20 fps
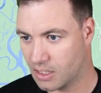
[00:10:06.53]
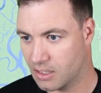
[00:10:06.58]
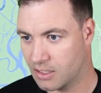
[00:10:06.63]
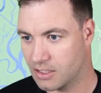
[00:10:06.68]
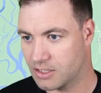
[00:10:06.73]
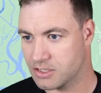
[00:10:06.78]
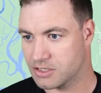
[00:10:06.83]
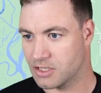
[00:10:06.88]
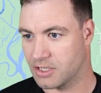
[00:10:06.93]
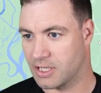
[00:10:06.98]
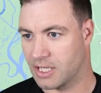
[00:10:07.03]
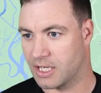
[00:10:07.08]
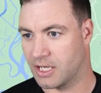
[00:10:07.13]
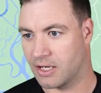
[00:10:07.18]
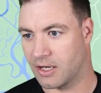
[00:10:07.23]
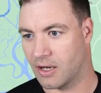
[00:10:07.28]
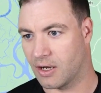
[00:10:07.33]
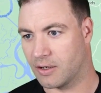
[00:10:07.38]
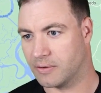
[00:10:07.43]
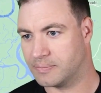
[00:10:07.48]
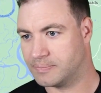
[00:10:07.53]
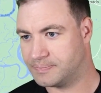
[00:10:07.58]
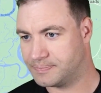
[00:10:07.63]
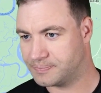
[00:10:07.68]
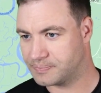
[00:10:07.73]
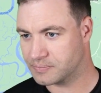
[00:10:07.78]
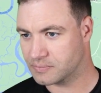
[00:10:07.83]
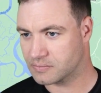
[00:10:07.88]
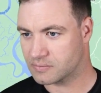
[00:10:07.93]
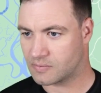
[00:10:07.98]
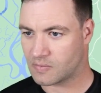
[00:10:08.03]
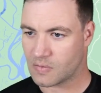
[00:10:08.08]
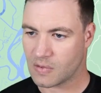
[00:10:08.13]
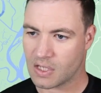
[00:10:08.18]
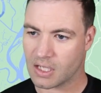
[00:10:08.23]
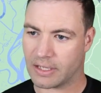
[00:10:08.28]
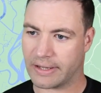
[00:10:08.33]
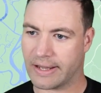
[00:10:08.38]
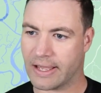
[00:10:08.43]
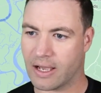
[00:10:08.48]
So there you go.
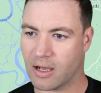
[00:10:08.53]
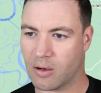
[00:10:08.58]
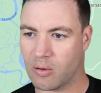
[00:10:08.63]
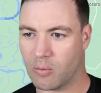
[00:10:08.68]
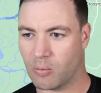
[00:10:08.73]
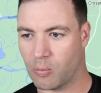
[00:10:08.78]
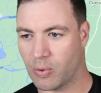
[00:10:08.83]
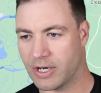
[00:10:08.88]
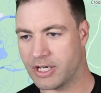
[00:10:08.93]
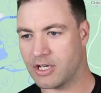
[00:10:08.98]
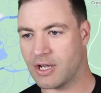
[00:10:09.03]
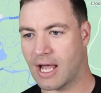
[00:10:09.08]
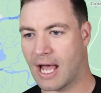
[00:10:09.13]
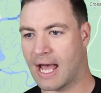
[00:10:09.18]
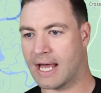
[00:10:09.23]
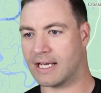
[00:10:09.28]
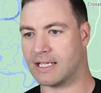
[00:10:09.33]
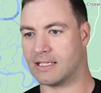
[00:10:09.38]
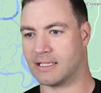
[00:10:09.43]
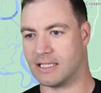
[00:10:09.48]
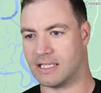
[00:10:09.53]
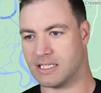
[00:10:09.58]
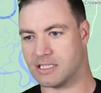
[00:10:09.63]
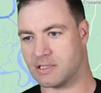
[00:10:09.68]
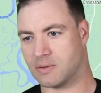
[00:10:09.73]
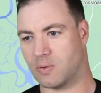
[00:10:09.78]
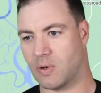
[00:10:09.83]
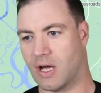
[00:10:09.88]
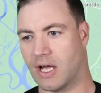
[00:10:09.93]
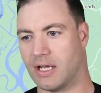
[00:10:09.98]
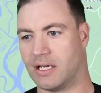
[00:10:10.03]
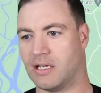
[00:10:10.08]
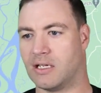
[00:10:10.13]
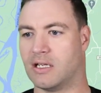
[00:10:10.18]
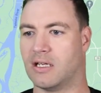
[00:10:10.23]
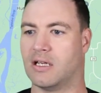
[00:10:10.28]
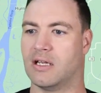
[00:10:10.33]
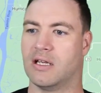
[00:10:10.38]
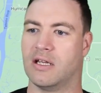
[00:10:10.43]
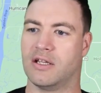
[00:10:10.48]
Now, when you add it this way,
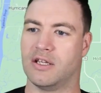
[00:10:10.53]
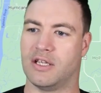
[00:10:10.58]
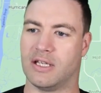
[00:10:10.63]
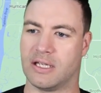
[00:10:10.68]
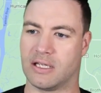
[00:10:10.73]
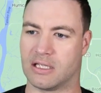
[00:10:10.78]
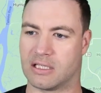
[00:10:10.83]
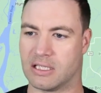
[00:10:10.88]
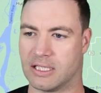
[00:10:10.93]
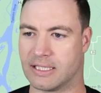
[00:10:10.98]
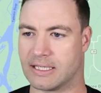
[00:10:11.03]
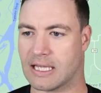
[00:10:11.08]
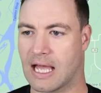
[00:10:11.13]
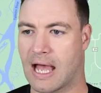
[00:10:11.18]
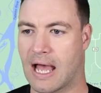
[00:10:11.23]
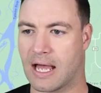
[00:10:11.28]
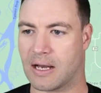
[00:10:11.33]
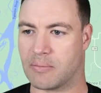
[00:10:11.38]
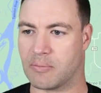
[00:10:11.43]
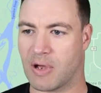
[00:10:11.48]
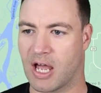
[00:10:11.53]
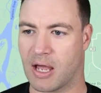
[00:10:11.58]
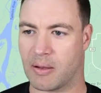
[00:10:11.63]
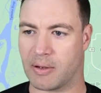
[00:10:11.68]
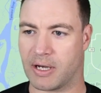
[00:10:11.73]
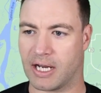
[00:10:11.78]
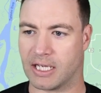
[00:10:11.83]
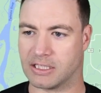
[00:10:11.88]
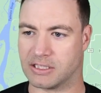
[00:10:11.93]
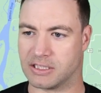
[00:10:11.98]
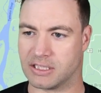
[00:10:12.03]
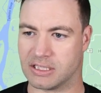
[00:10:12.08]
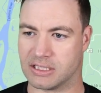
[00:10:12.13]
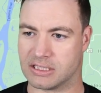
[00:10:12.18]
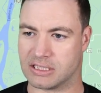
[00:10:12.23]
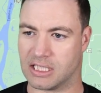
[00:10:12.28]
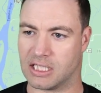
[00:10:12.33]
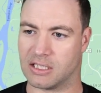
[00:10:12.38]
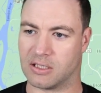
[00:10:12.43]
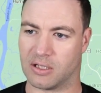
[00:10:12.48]
you can click the add map, and as you can
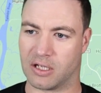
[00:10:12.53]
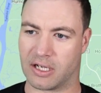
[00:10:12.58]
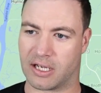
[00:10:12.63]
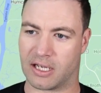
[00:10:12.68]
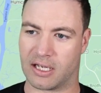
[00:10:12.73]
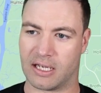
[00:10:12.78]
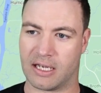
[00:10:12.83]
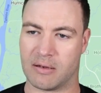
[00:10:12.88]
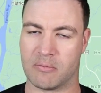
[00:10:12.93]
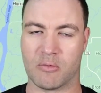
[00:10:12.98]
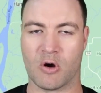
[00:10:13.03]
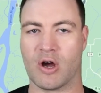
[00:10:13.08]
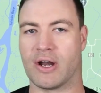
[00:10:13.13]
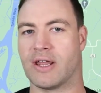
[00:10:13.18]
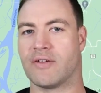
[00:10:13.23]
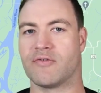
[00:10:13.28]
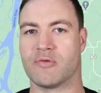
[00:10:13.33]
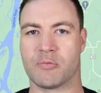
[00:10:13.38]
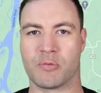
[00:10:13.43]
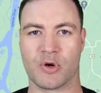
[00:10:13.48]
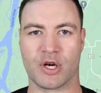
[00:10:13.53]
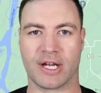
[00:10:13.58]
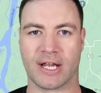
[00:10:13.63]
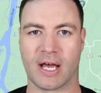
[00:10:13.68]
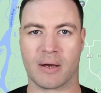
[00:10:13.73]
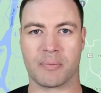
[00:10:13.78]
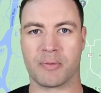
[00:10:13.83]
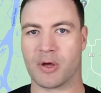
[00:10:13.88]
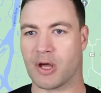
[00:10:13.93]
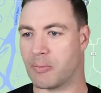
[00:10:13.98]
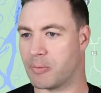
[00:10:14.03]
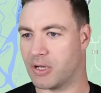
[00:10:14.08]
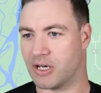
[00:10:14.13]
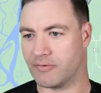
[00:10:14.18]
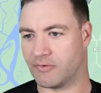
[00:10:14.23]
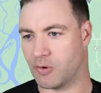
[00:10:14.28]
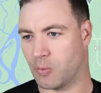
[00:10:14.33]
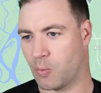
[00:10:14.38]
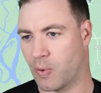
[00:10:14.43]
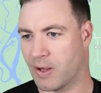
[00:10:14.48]
see, like, it might even bring up a bit
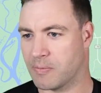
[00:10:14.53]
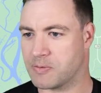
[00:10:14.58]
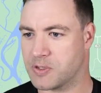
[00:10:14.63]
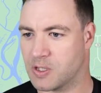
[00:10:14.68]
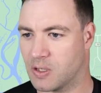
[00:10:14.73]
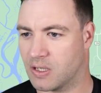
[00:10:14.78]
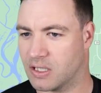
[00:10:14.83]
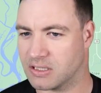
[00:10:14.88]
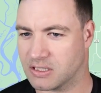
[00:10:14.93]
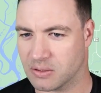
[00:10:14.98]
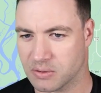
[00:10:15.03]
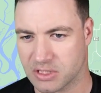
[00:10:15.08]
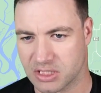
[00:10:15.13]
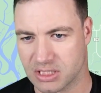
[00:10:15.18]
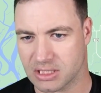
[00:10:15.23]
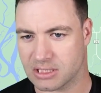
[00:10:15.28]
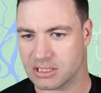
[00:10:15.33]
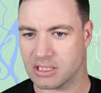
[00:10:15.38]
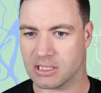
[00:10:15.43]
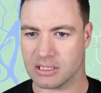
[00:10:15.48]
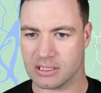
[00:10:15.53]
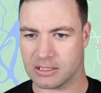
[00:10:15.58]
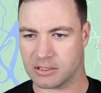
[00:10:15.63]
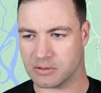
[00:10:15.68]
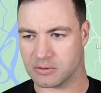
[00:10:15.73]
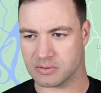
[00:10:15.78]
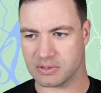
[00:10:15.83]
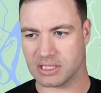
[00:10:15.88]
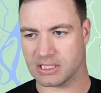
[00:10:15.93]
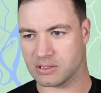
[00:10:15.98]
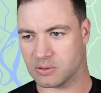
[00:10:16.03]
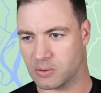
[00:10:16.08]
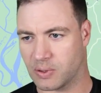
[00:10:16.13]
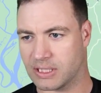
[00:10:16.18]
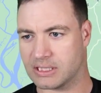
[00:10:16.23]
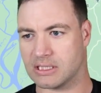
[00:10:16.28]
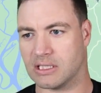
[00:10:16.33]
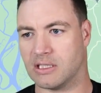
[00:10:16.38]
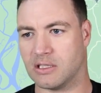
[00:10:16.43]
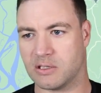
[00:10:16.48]
of a website. So it's just a little, there's
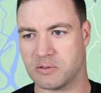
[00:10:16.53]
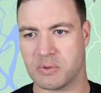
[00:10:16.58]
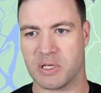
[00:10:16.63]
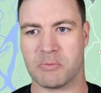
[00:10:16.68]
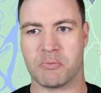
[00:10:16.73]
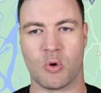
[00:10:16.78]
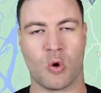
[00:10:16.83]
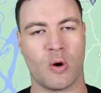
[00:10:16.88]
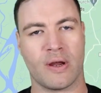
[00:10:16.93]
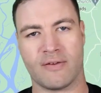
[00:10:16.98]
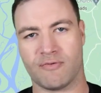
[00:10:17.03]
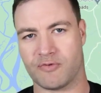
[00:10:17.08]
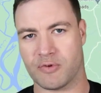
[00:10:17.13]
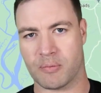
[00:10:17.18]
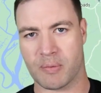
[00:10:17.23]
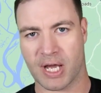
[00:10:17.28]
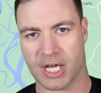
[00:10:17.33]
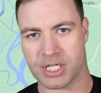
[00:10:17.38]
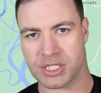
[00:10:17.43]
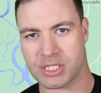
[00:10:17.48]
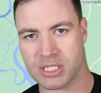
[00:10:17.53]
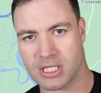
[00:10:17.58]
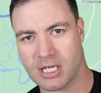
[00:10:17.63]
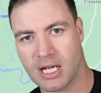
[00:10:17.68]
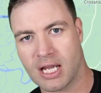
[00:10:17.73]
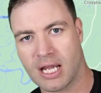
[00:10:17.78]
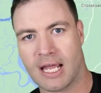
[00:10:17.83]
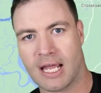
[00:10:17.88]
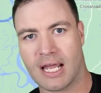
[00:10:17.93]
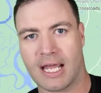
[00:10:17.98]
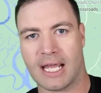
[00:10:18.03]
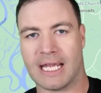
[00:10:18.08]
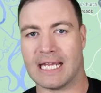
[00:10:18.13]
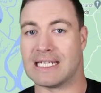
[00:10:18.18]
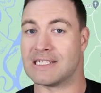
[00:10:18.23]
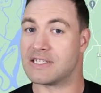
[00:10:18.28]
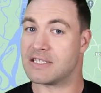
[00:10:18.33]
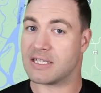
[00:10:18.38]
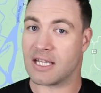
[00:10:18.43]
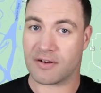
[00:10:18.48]
always a little bit more information.
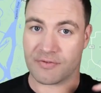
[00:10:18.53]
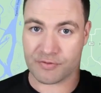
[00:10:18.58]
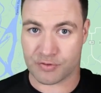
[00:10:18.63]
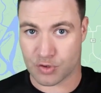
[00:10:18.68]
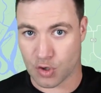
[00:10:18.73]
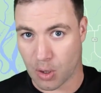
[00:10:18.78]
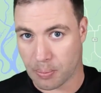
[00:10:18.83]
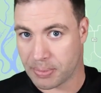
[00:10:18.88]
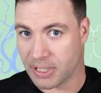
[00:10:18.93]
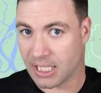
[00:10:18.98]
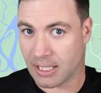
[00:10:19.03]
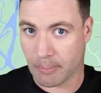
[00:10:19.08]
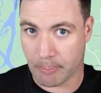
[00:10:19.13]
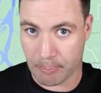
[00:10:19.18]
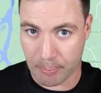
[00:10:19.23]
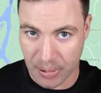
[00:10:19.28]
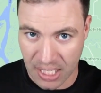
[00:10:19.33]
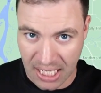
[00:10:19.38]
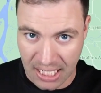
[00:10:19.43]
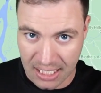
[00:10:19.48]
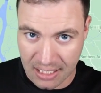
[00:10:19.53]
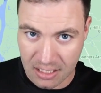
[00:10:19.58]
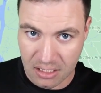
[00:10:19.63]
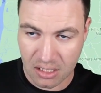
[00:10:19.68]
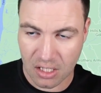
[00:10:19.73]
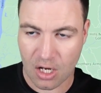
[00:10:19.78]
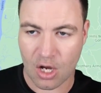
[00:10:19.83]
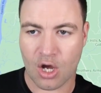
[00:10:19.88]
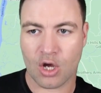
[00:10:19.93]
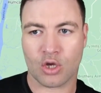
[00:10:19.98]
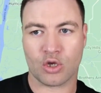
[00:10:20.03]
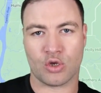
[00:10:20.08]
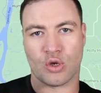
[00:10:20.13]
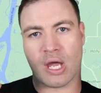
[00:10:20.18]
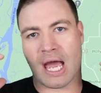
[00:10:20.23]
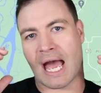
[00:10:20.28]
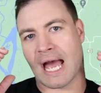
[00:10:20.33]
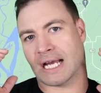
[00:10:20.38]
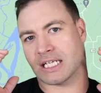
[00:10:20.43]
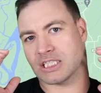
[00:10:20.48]
Instead of dropping a pin, you
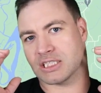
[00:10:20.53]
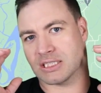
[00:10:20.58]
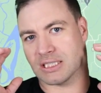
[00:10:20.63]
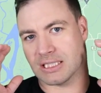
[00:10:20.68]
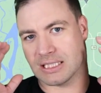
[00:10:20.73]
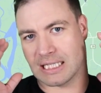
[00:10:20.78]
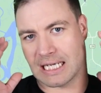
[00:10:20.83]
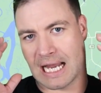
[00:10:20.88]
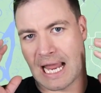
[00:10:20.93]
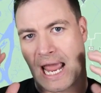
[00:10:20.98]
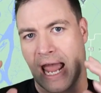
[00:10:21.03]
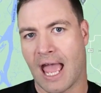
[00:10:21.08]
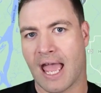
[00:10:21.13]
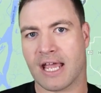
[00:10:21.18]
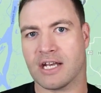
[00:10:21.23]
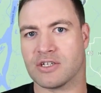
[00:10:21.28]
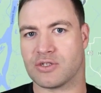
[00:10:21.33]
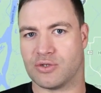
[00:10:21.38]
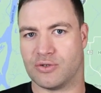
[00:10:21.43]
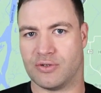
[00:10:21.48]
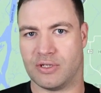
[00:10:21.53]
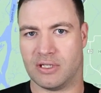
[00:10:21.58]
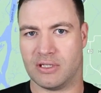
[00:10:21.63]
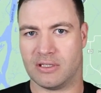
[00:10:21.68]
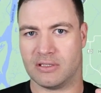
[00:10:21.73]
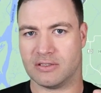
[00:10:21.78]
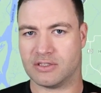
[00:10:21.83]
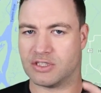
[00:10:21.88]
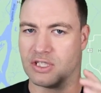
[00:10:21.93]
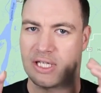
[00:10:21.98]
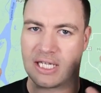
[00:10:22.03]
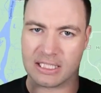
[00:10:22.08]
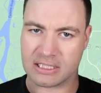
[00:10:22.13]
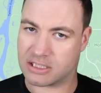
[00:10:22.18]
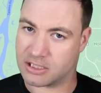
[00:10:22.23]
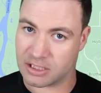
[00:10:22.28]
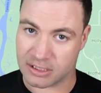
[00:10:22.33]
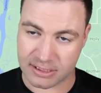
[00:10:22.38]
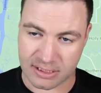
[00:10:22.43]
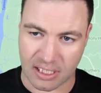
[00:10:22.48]
actually enter it. So that's
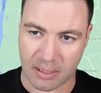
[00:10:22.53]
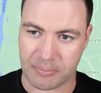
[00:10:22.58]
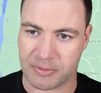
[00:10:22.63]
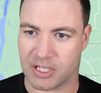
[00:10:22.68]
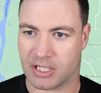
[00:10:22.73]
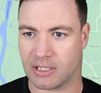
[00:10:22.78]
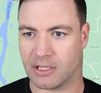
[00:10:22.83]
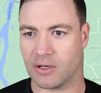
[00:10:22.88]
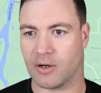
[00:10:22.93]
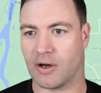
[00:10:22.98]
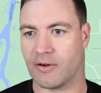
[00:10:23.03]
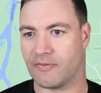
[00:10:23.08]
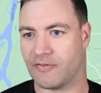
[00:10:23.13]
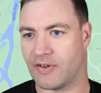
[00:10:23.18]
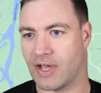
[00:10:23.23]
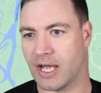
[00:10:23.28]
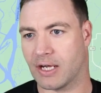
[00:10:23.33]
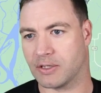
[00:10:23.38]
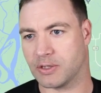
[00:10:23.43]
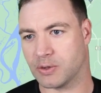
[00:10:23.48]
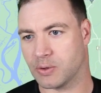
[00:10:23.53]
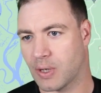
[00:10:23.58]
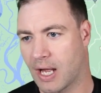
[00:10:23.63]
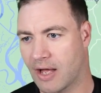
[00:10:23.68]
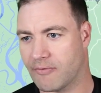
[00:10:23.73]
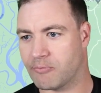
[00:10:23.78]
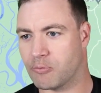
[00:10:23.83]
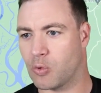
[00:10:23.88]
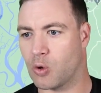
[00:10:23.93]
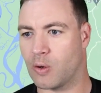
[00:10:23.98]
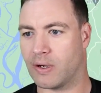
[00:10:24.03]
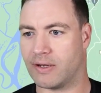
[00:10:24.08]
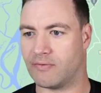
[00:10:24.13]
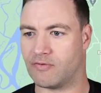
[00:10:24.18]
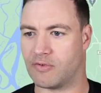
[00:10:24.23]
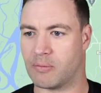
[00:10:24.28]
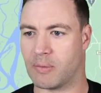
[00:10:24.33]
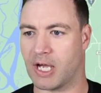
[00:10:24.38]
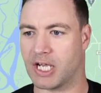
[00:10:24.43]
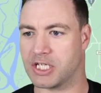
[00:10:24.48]
just something that I've found. You'll have more
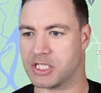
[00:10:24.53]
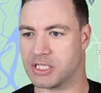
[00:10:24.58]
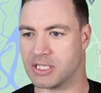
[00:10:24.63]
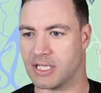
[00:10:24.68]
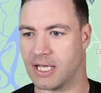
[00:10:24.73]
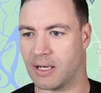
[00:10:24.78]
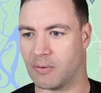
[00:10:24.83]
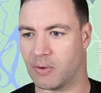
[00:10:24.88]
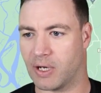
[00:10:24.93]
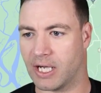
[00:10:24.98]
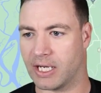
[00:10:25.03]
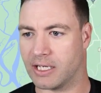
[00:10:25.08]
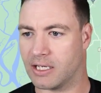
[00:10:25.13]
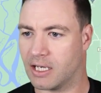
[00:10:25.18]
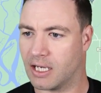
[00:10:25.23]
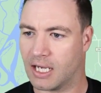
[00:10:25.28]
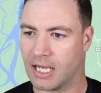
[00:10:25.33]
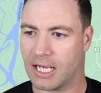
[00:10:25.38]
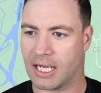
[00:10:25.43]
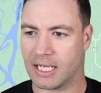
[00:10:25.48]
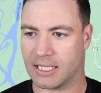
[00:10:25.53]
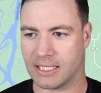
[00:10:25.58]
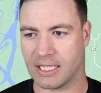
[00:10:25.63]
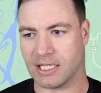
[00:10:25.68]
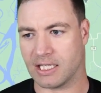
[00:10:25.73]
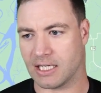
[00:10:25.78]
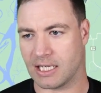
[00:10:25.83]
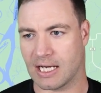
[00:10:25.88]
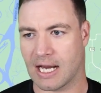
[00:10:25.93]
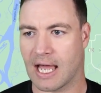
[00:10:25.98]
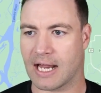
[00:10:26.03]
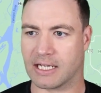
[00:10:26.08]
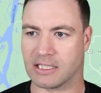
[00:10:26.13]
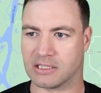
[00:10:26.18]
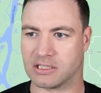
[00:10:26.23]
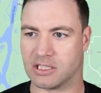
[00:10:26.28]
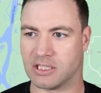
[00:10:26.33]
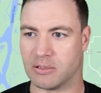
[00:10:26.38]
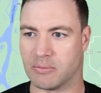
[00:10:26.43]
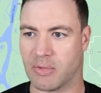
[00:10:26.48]
information that way, and then you can add it
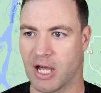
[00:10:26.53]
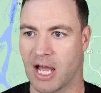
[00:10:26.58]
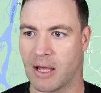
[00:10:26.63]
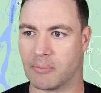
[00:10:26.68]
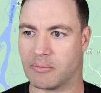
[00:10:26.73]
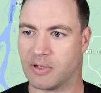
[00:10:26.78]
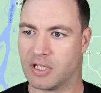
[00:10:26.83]
to your map.